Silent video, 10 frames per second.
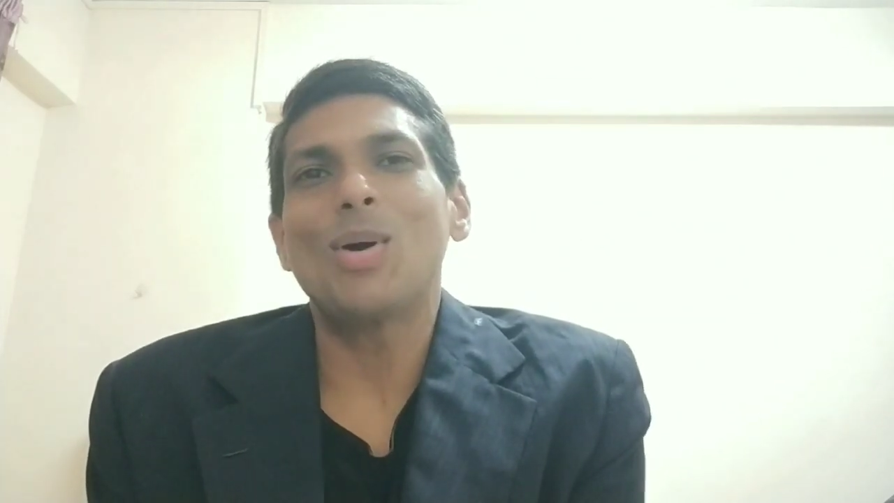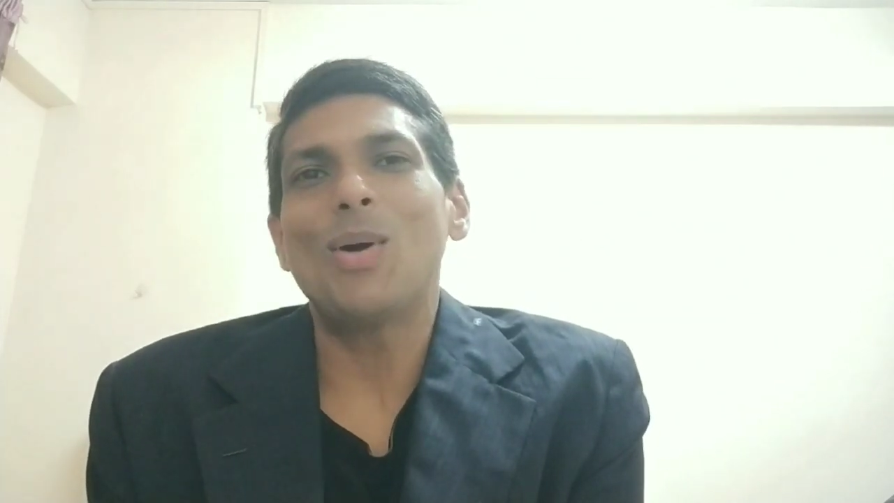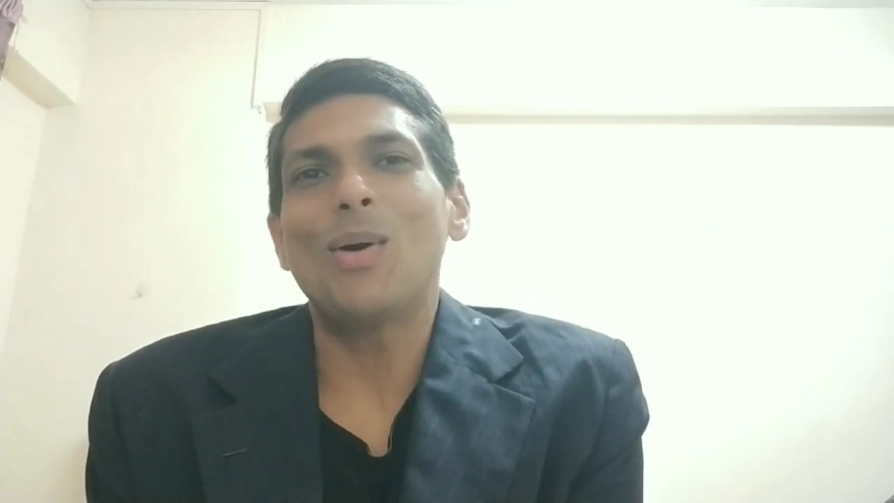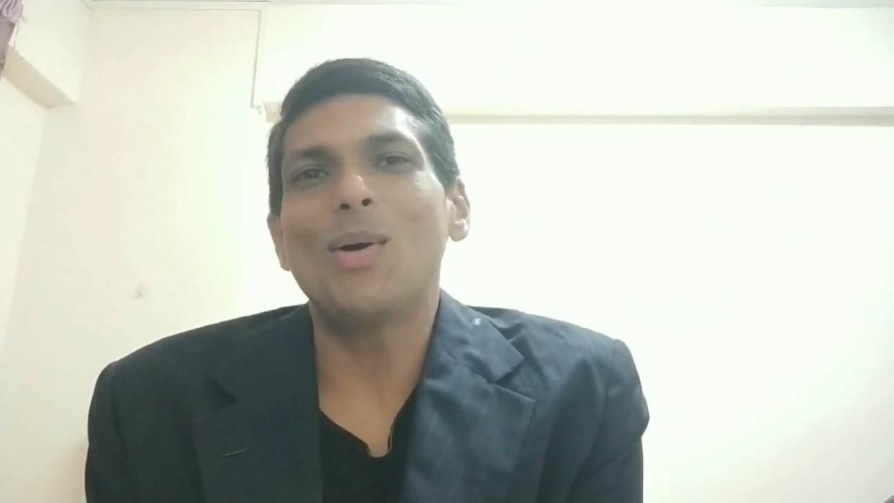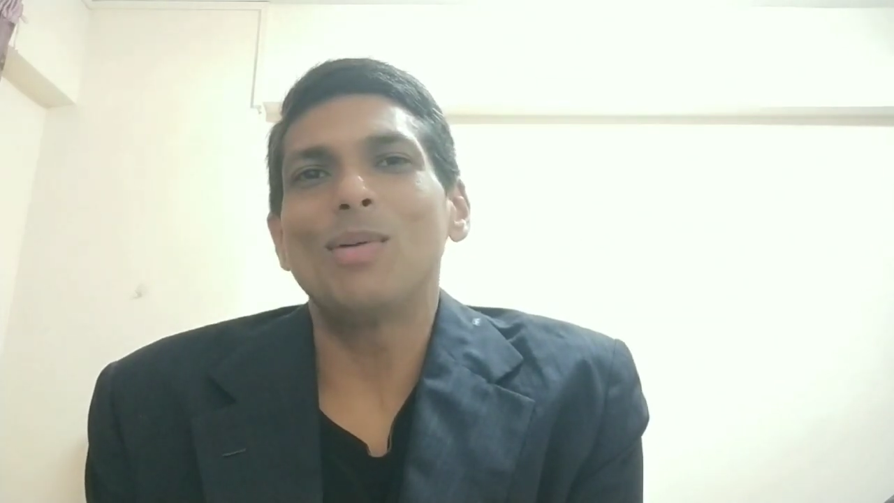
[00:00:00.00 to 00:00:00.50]

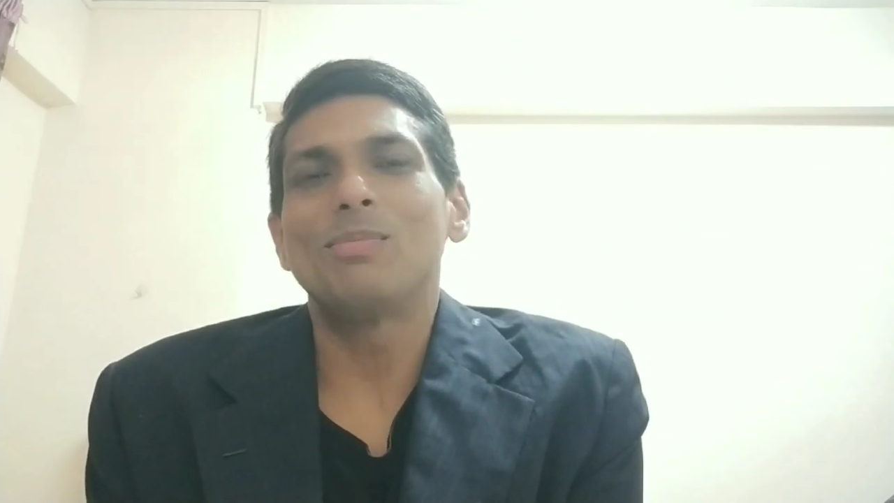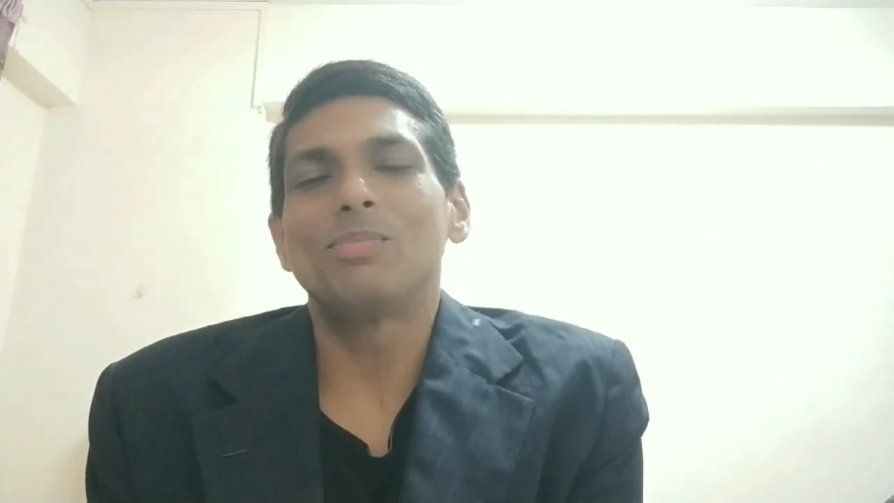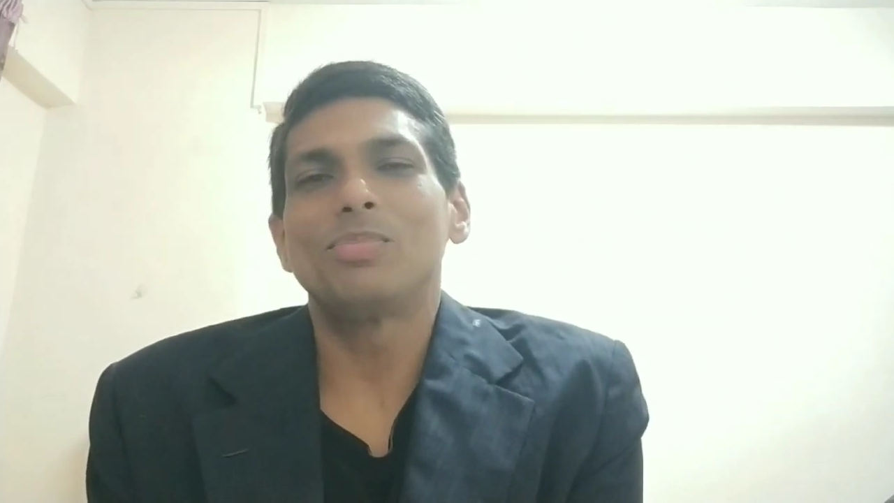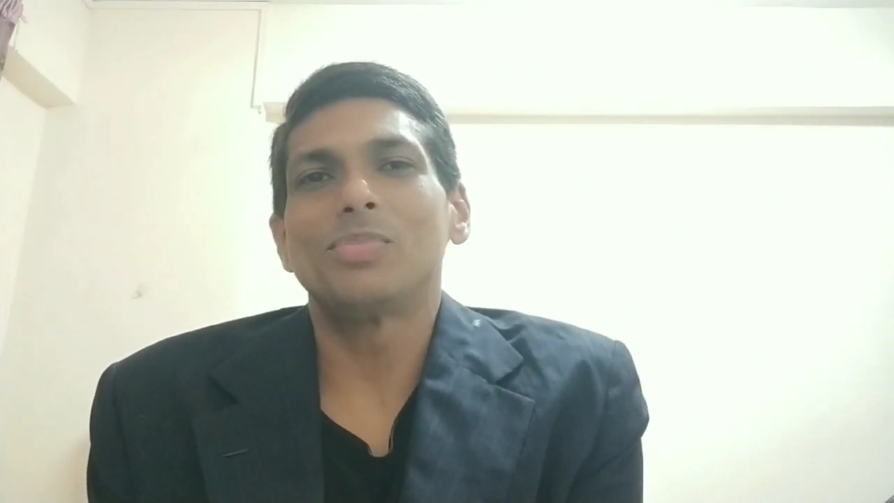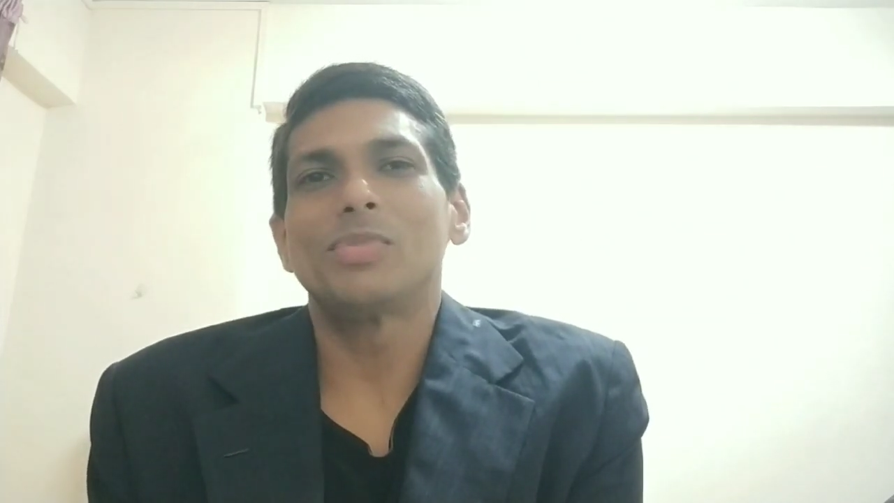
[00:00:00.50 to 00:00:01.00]
or
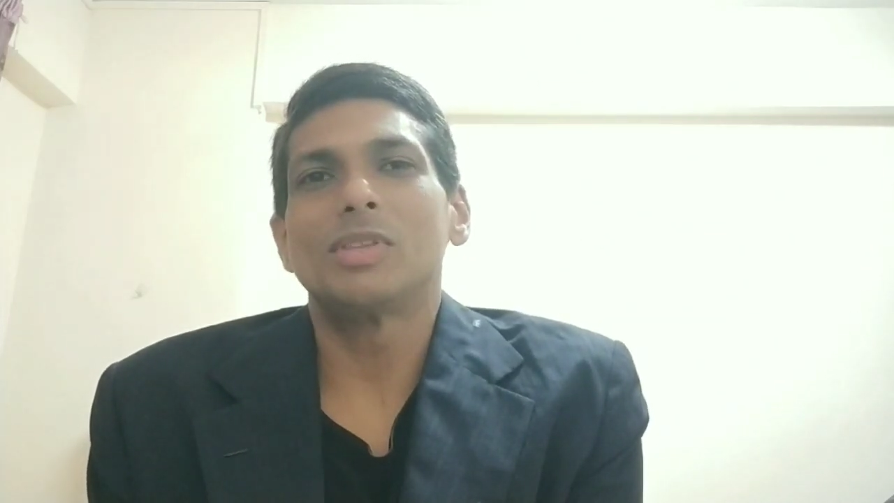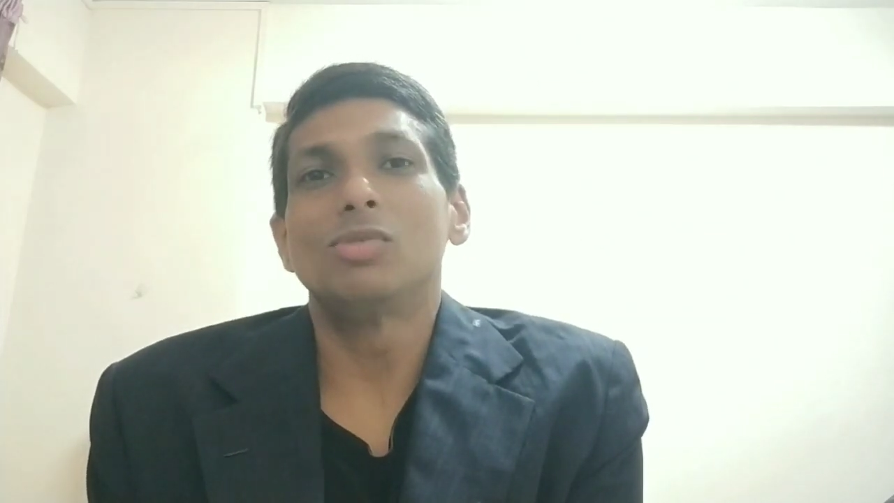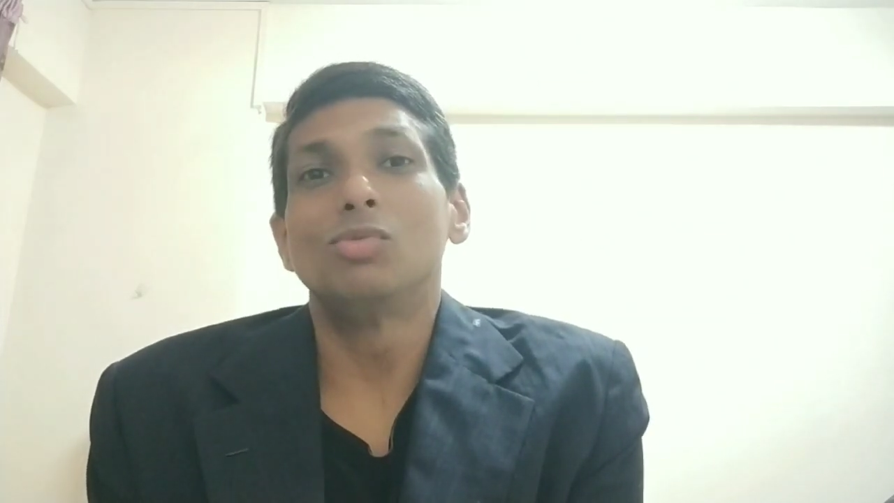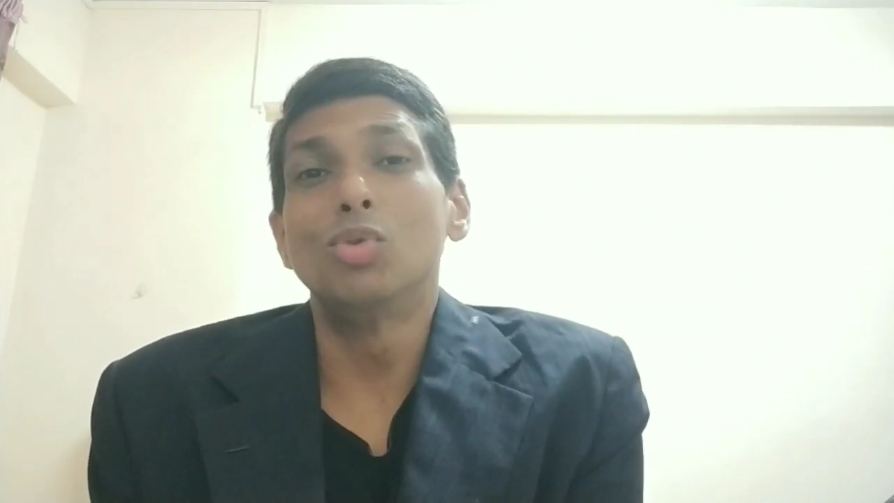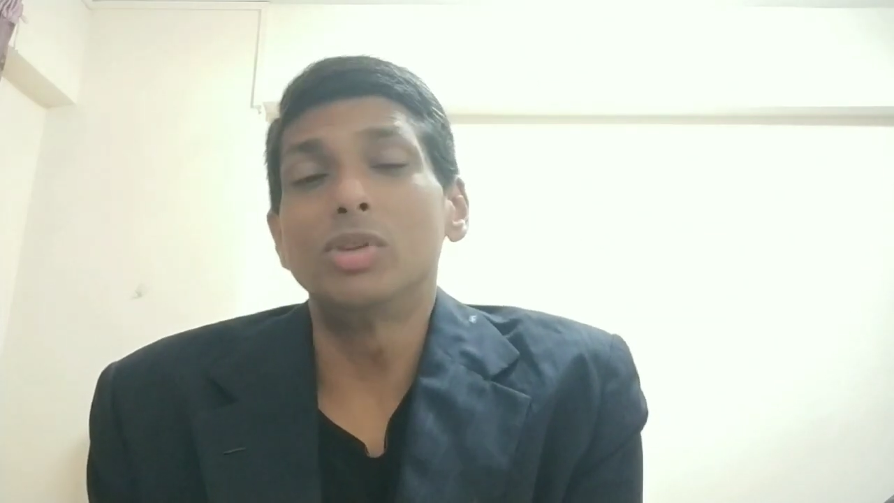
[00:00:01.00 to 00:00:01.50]

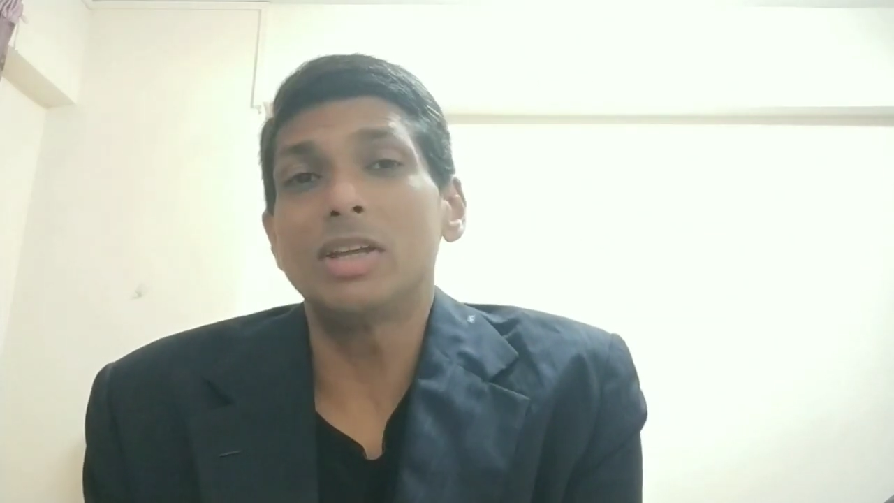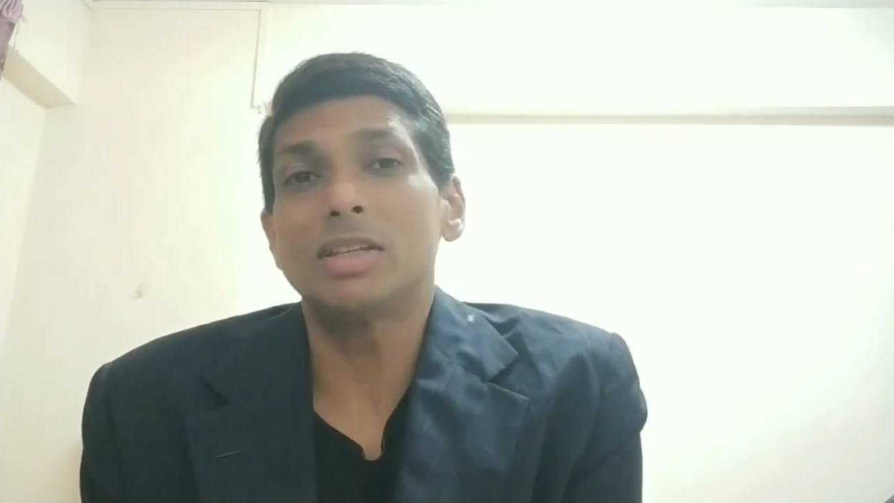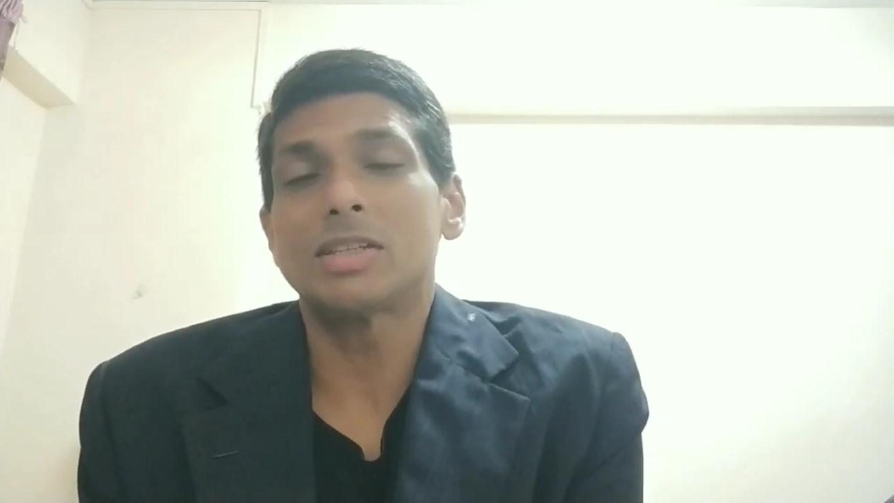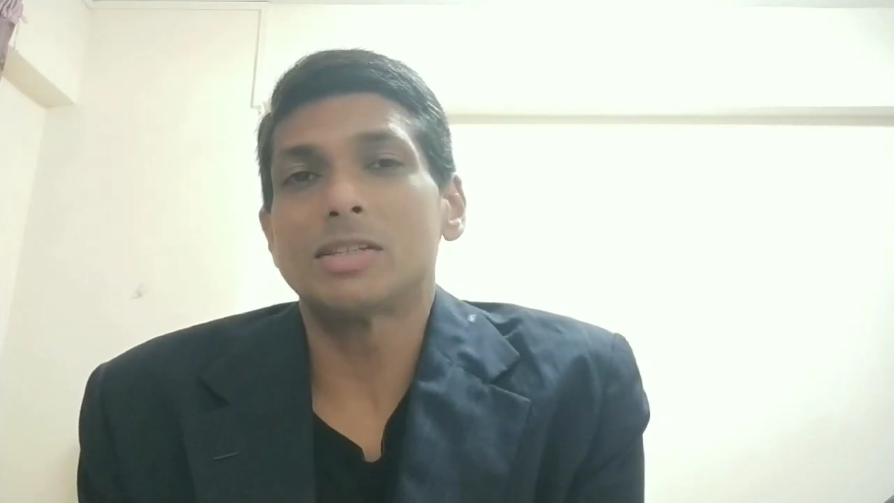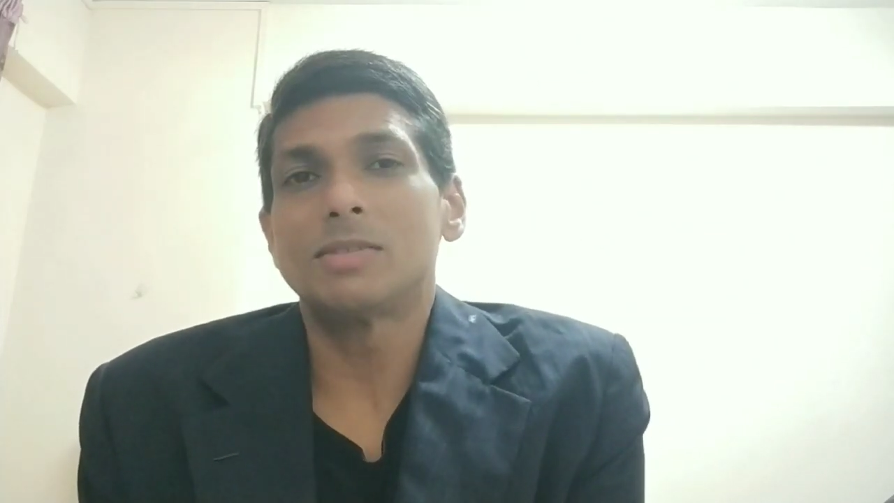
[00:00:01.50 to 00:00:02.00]

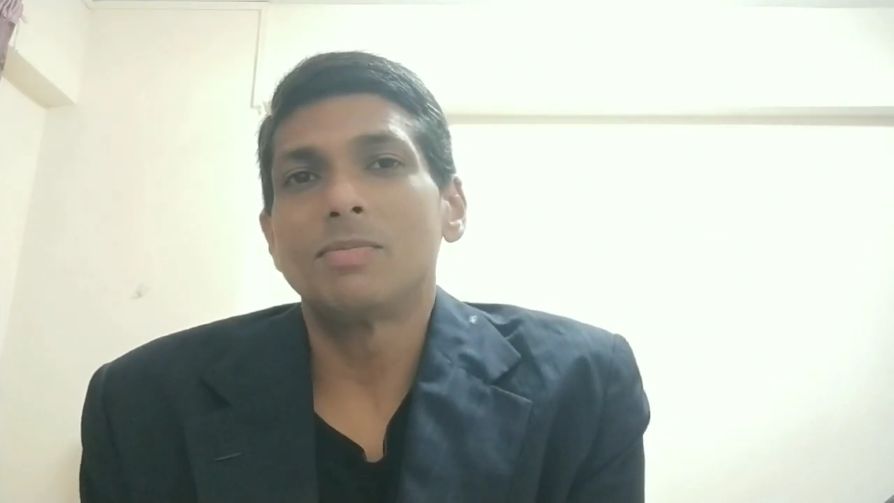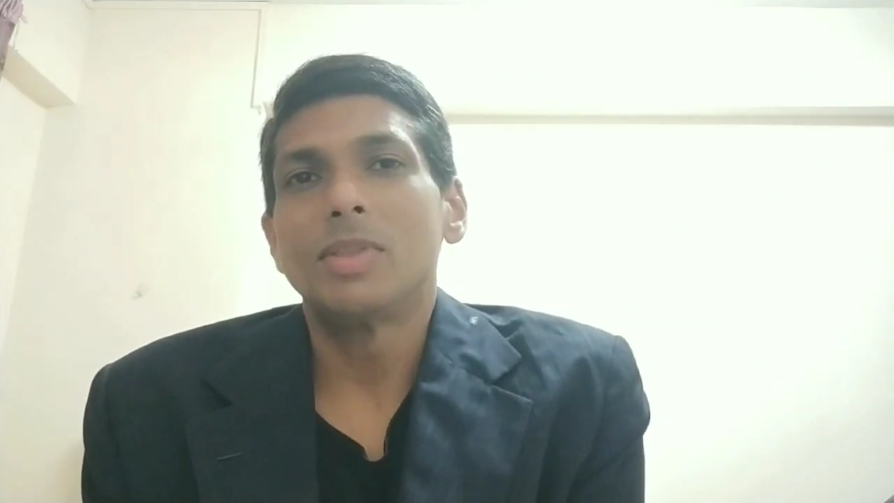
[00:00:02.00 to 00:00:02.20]
rudeness?